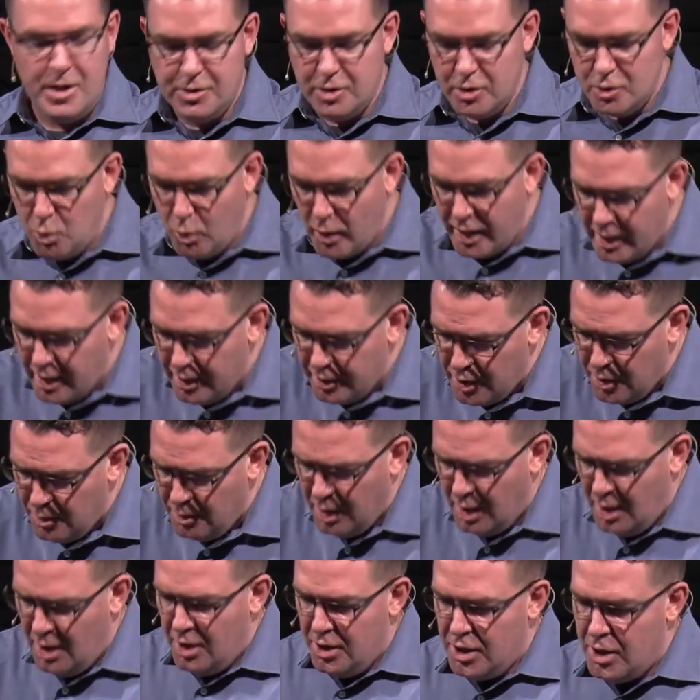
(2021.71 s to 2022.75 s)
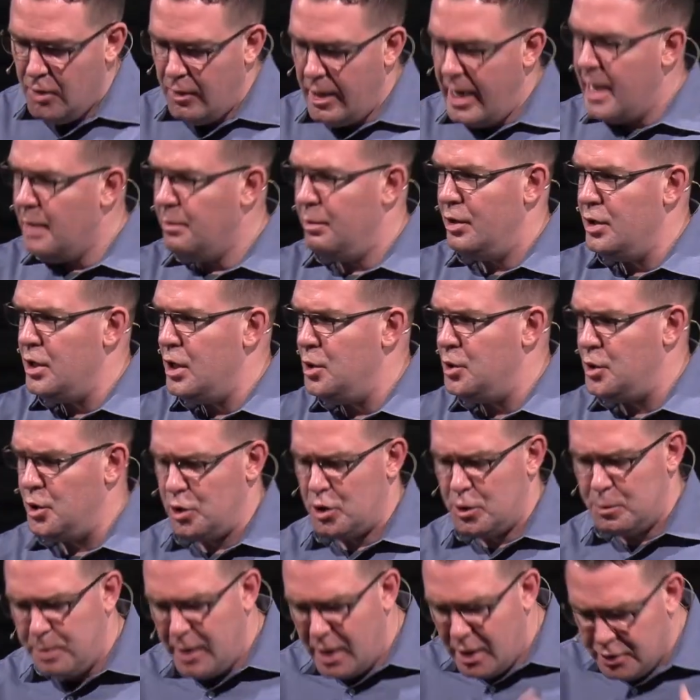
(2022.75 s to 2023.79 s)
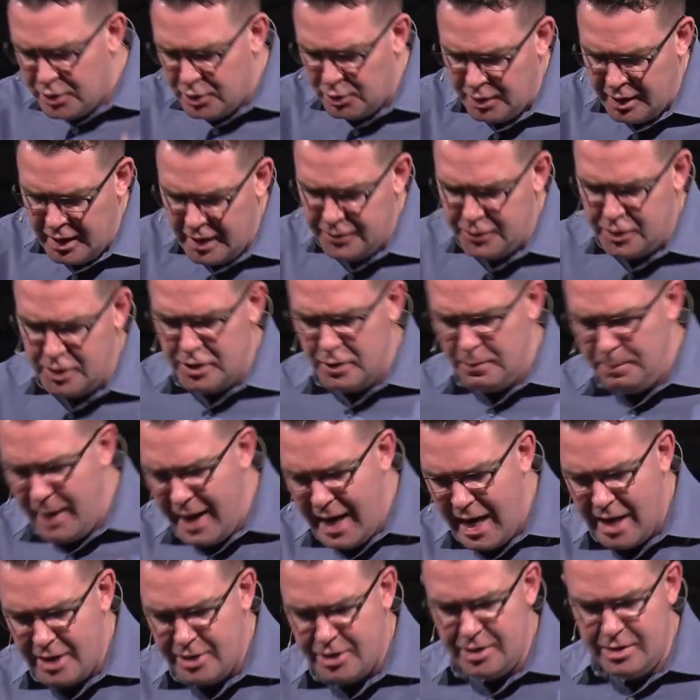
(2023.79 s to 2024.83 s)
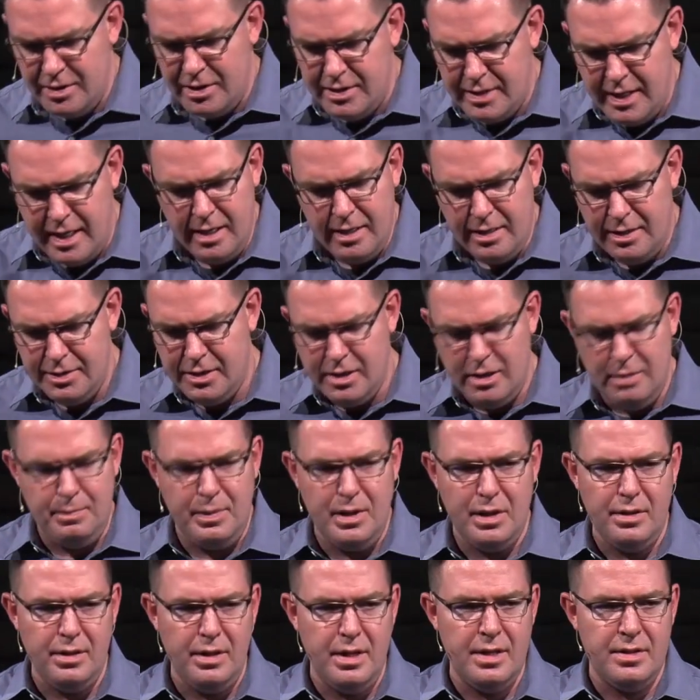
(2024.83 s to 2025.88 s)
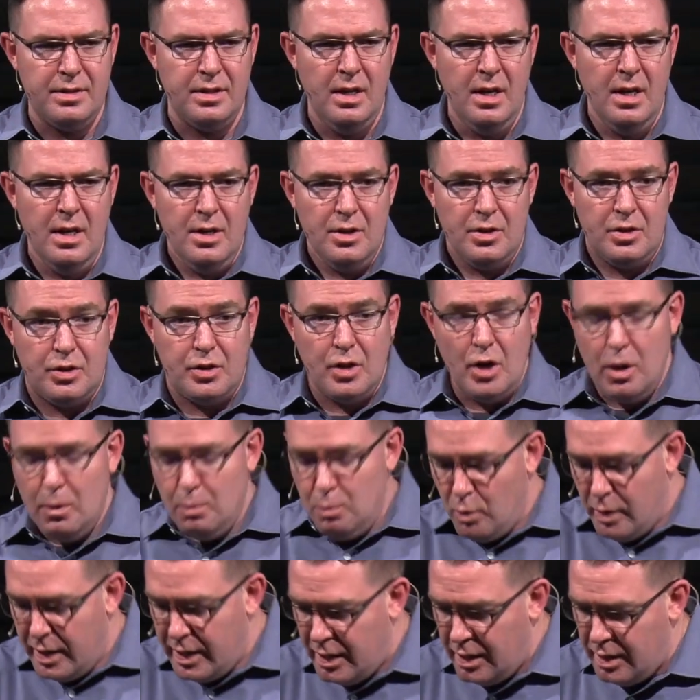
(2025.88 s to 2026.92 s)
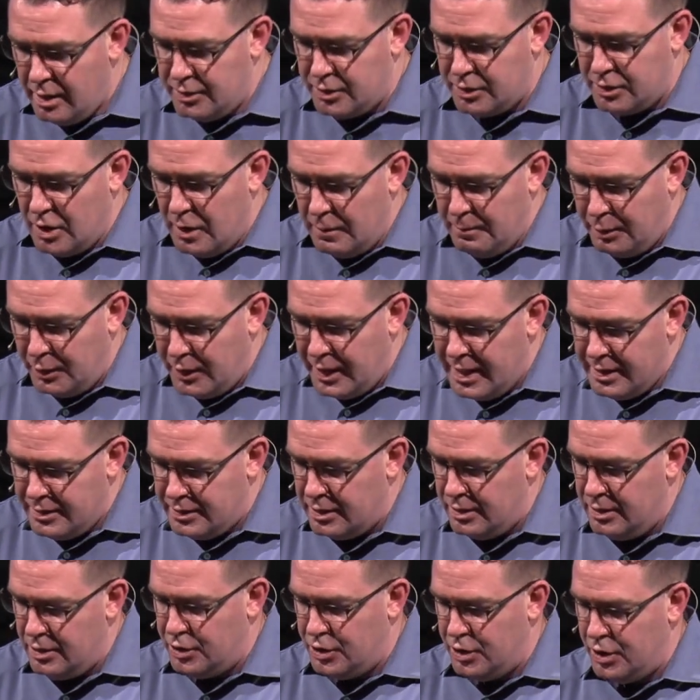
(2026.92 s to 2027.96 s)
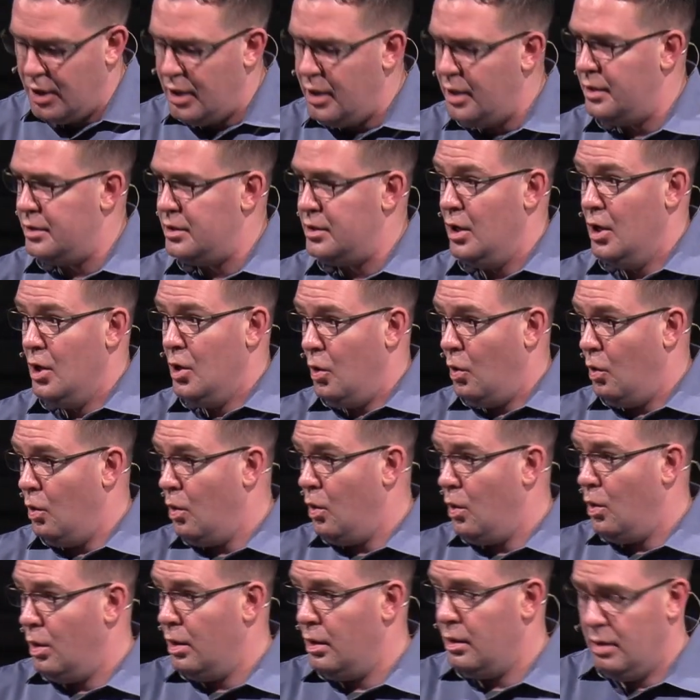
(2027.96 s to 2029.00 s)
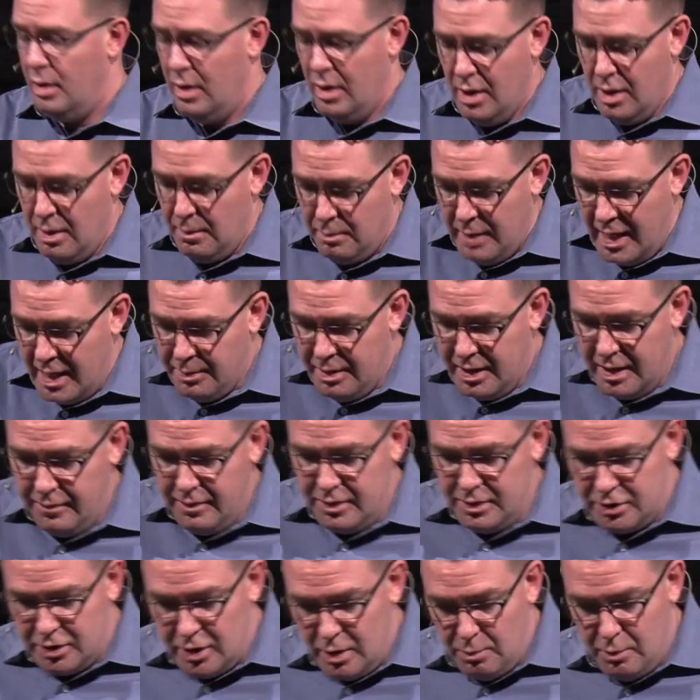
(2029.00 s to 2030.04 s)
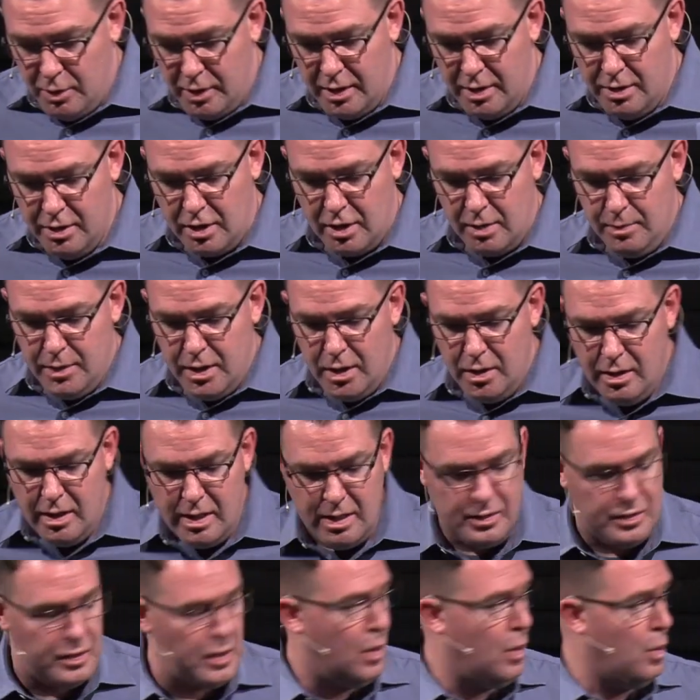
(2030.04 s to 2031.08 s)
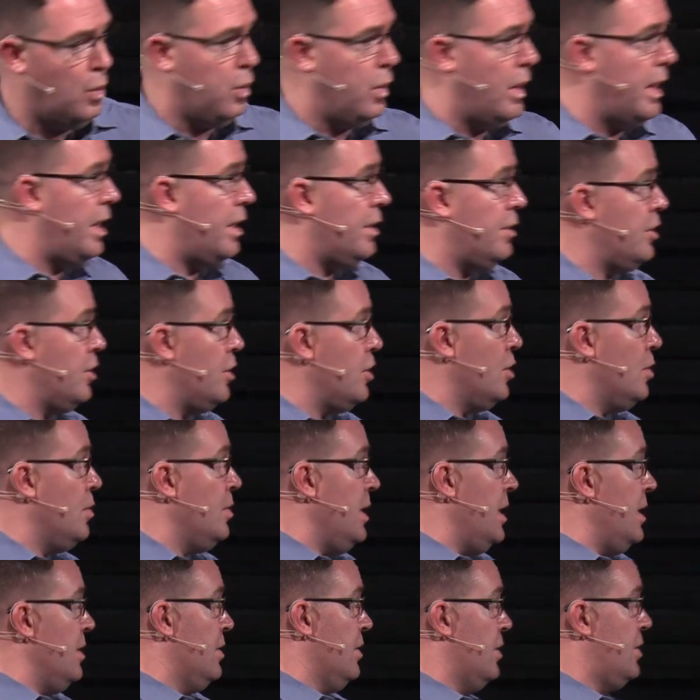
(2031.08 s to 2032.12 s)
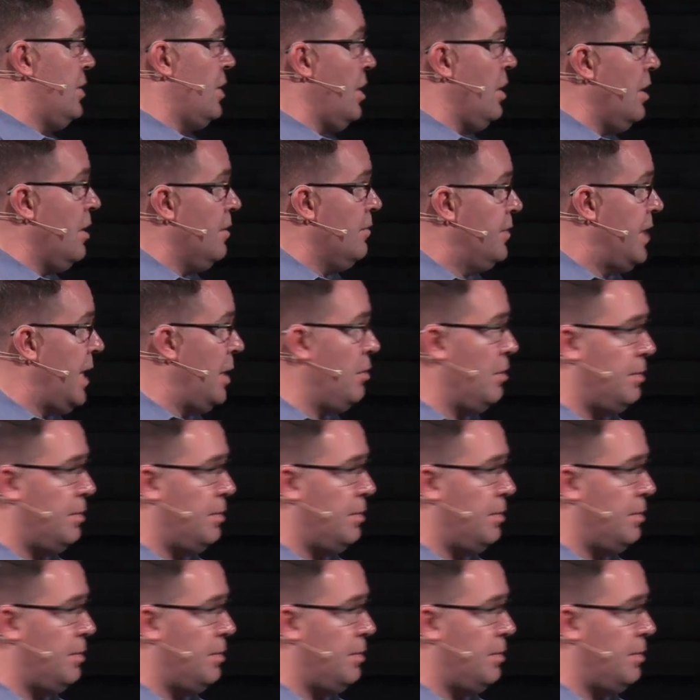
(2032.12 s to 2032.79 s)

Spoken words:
This is where you're able to use your spiritual gifts and your passions and talents and abilities somewhere, someplace in the church, or maybe even somewhere in the community. So where do you need to serve?